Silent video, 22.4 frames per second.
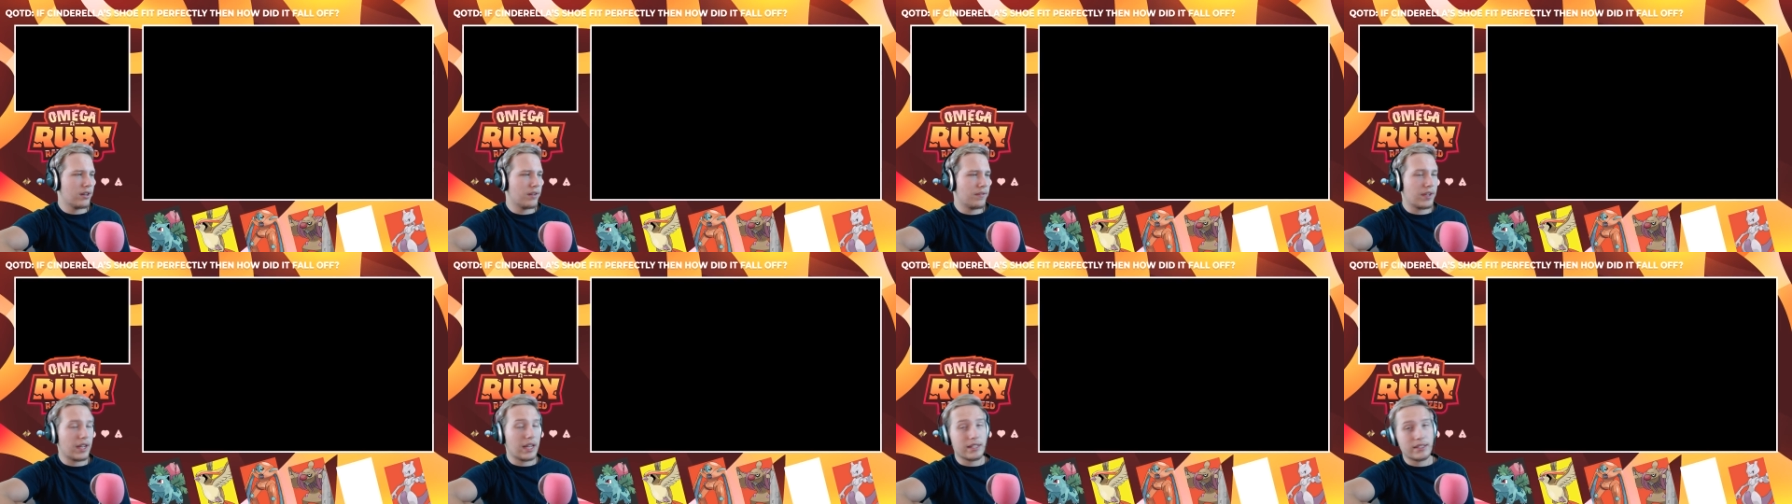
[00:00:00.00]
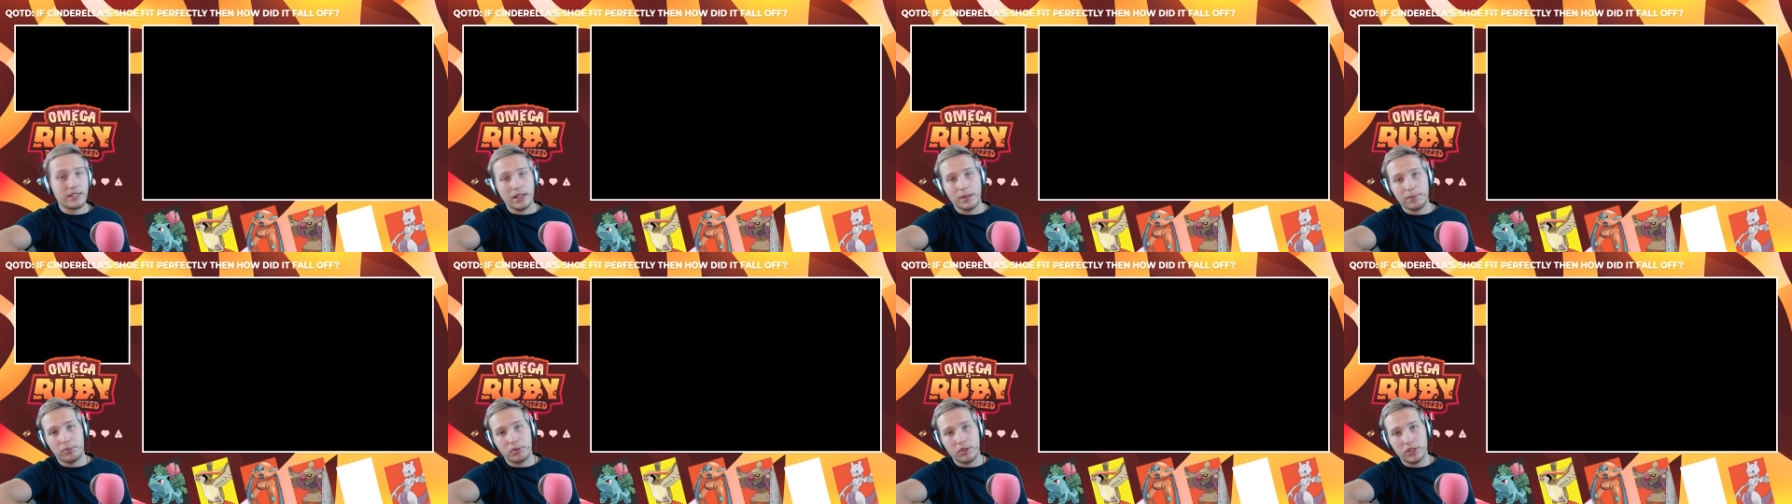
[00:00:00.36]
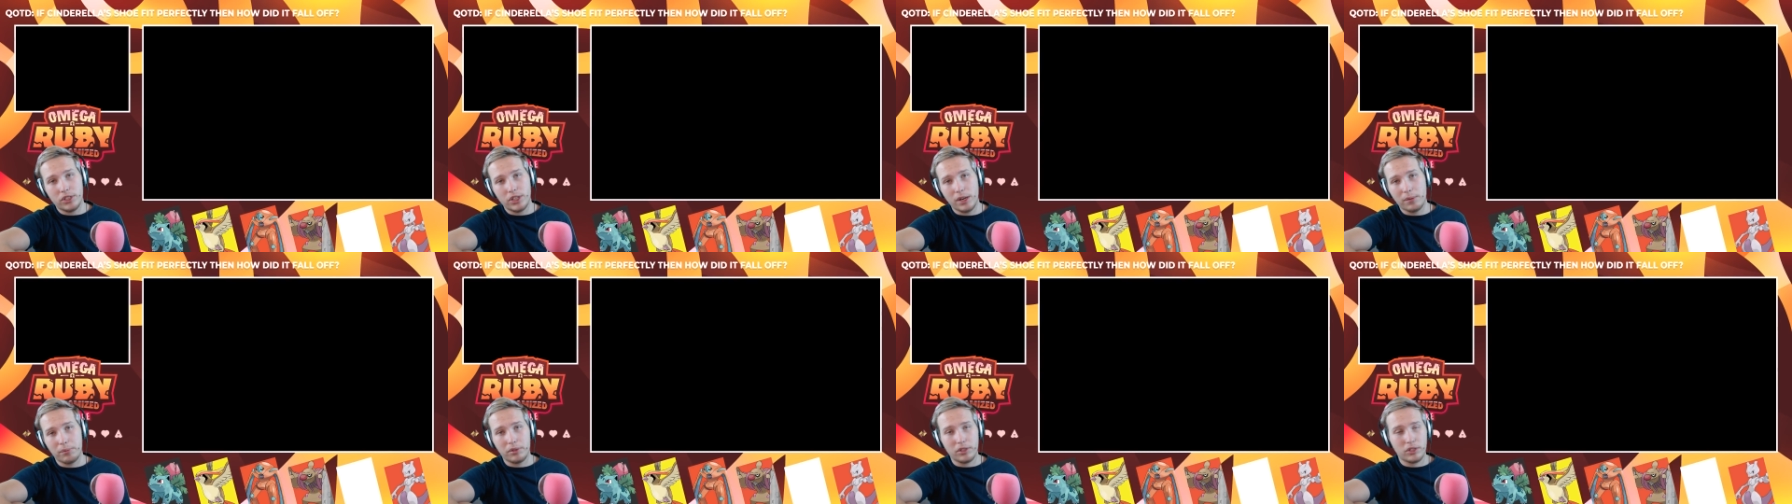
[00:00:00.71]
If you guys did
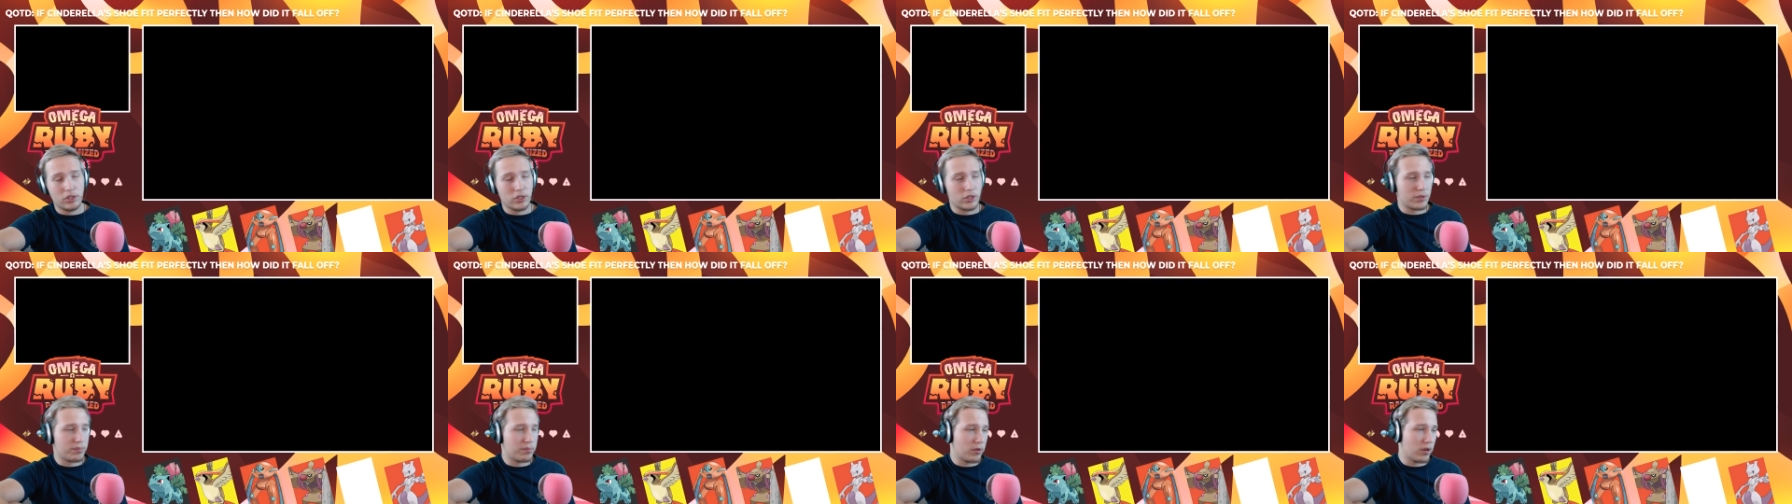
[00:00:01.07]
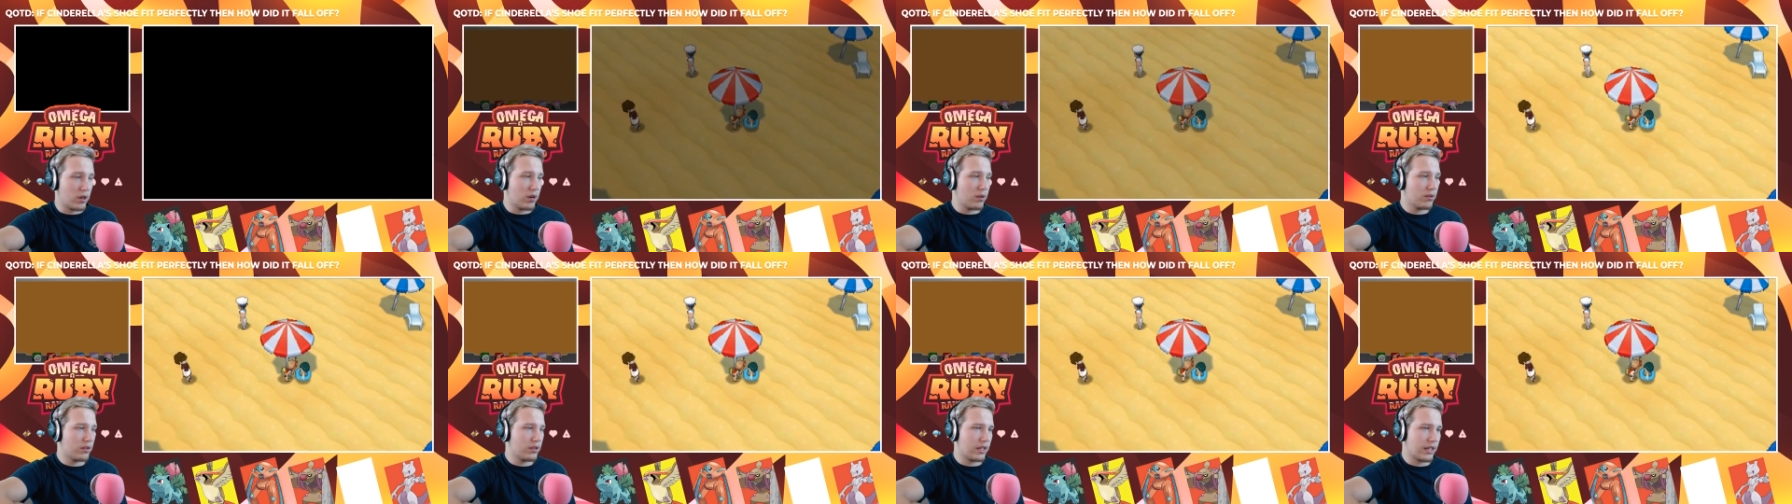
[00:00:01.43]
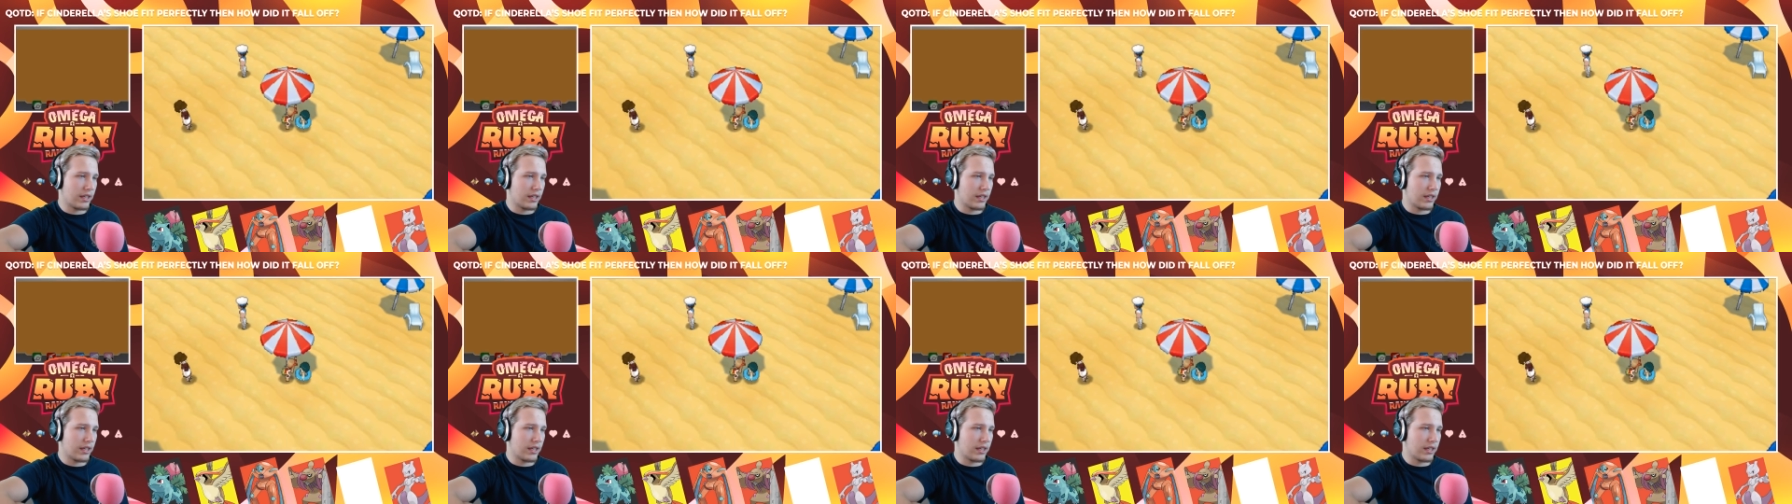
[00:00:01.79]
appreciate it, please show your support.